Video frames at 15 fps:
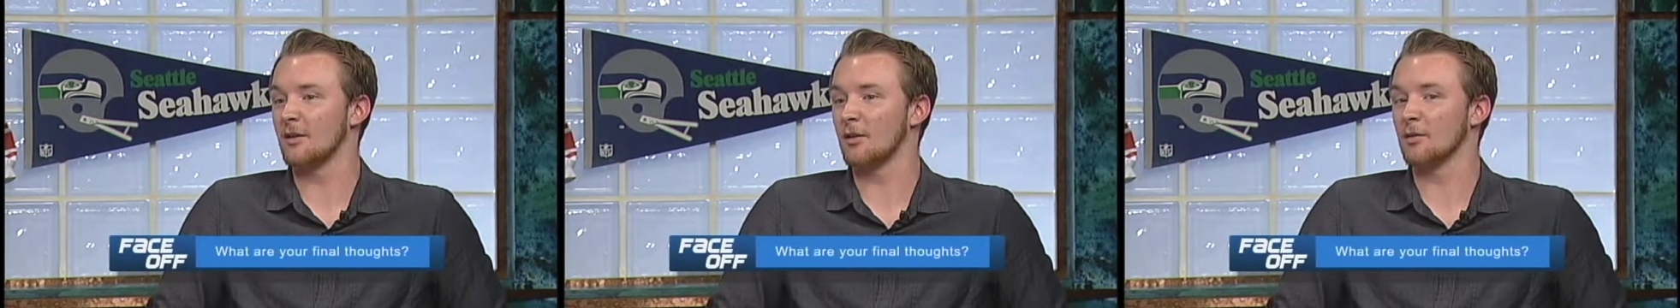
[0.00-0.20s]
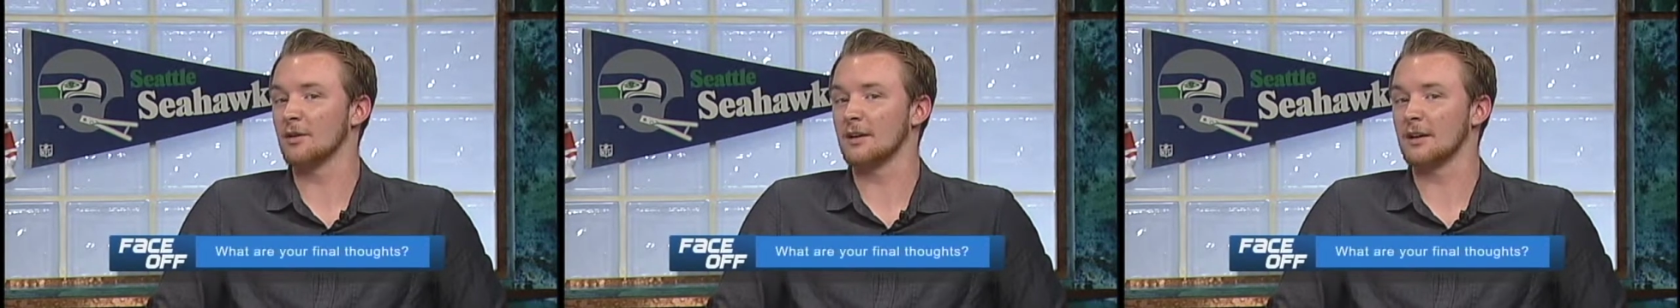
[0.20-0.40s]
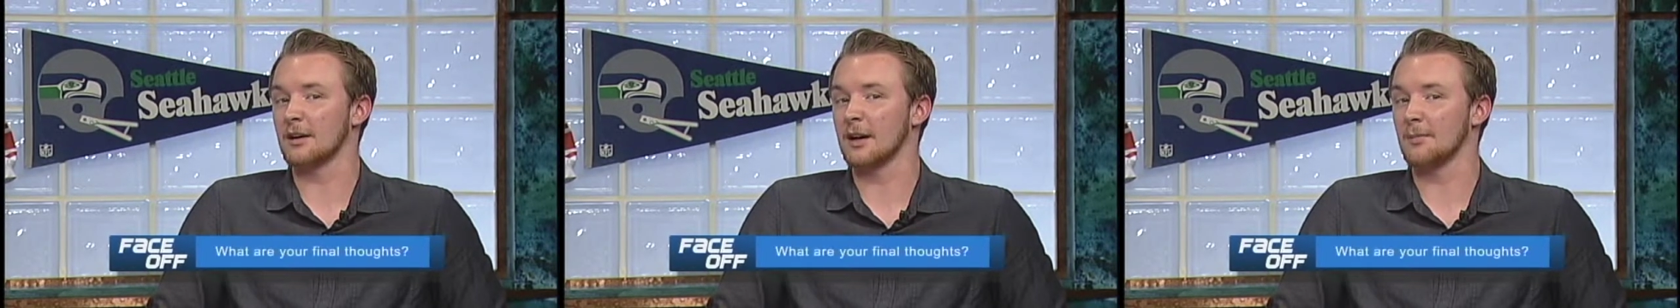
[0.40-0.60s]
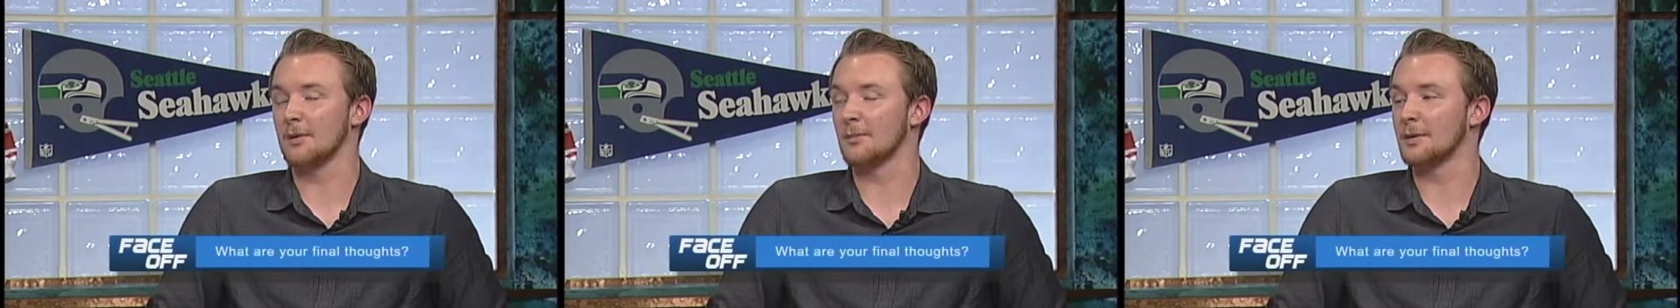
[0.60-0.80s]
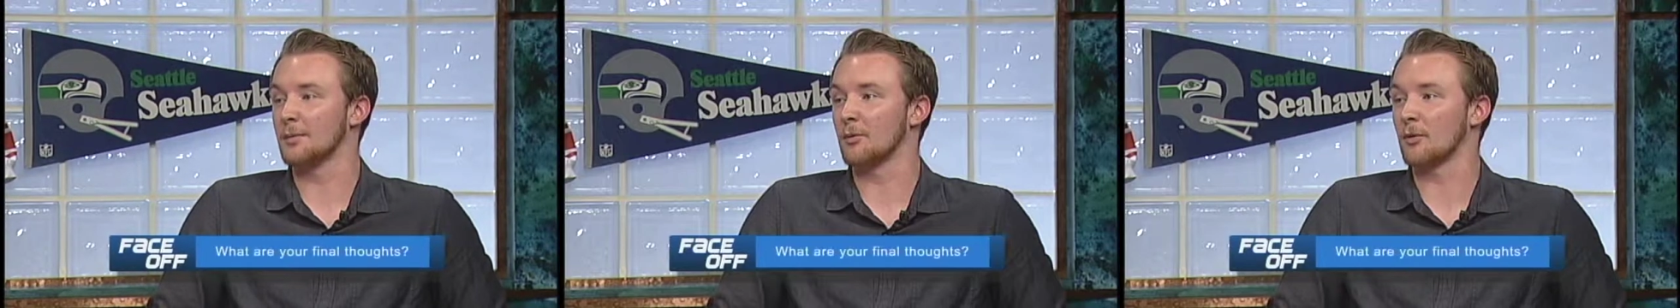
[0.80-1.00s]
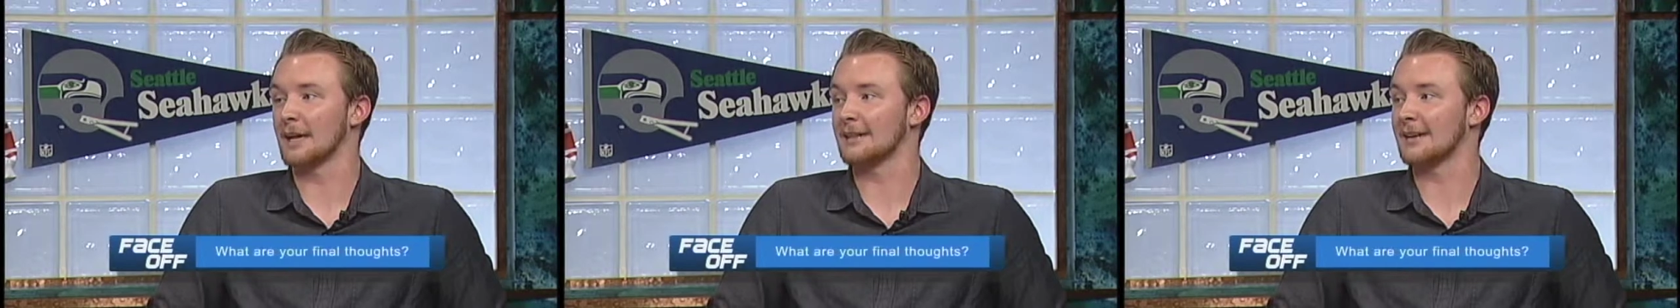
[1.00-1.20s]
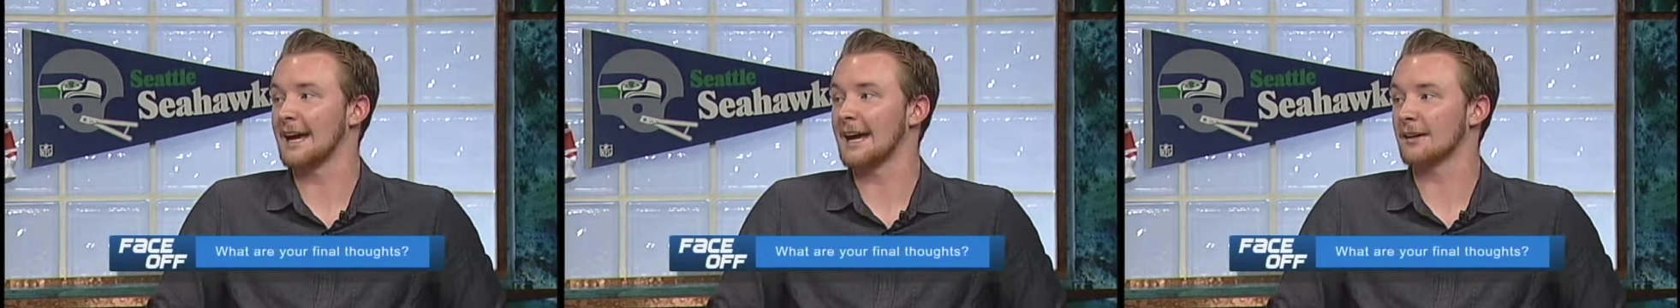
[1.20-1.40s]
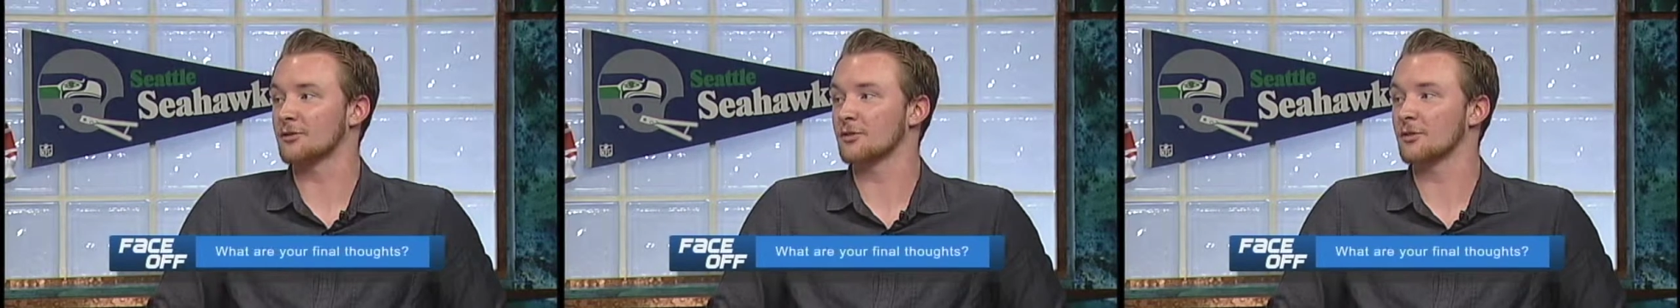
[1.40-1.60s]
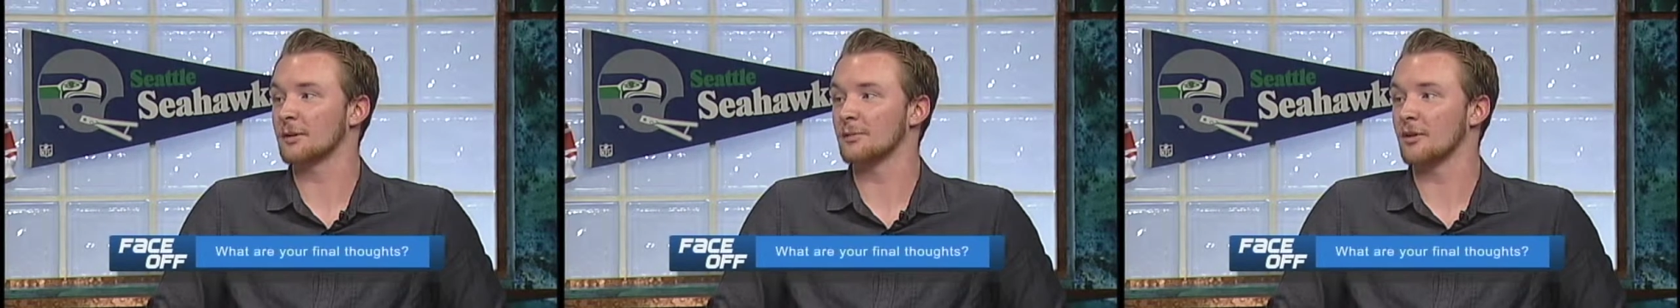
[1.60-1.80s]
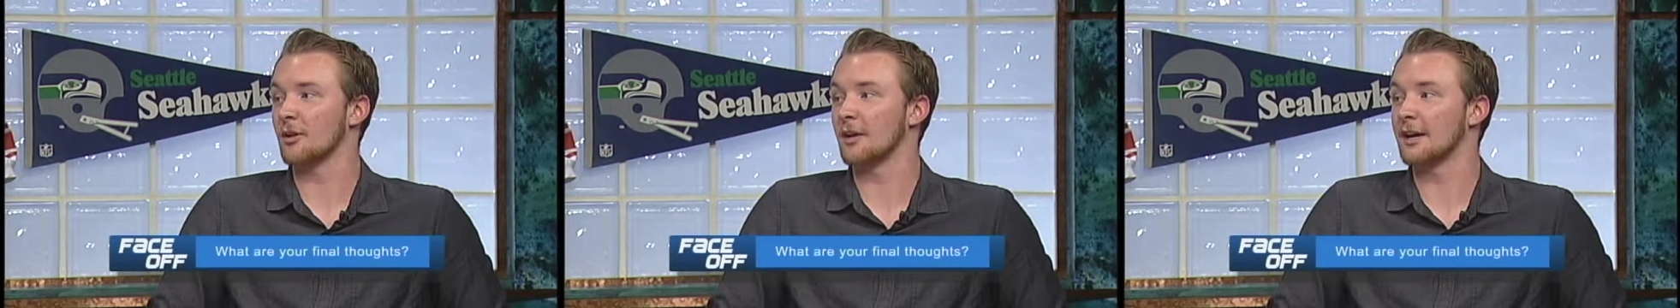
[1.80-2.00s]
only a couple of people get to actually
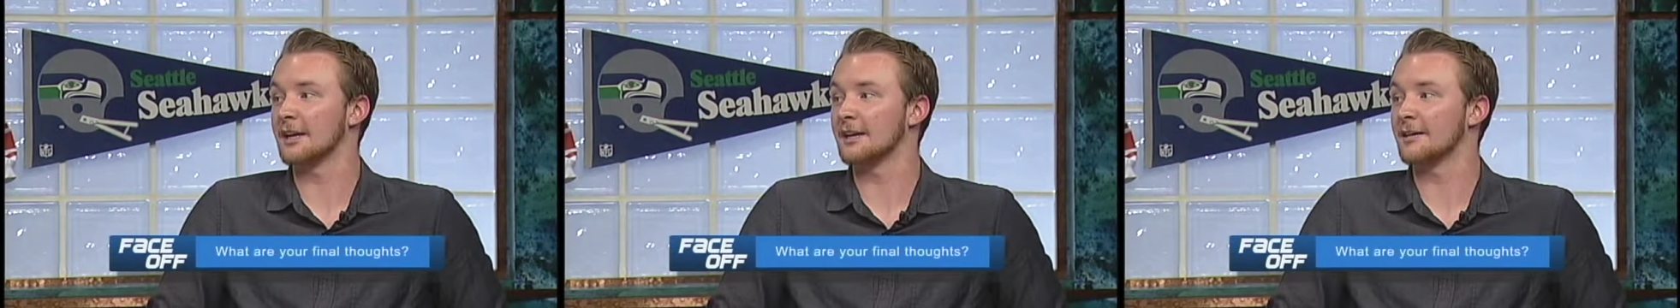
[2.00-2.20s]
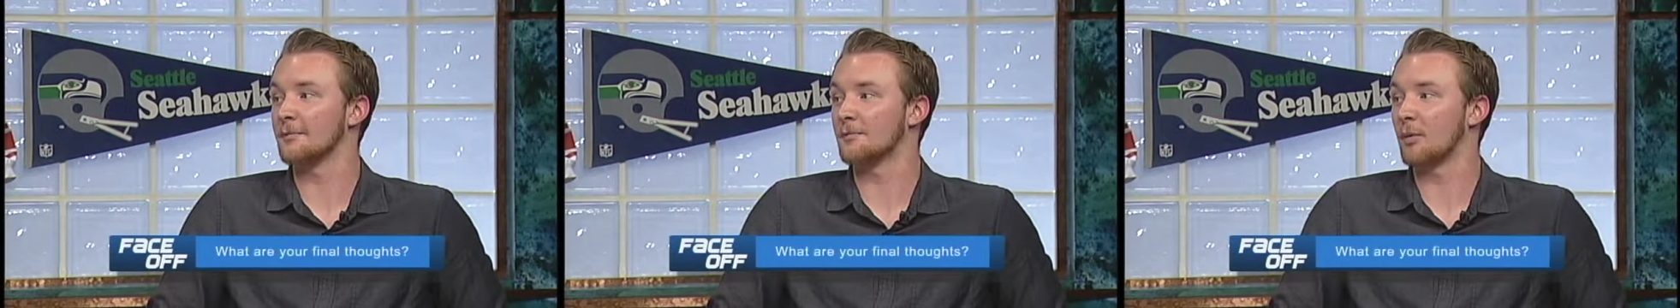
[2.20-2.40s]
play.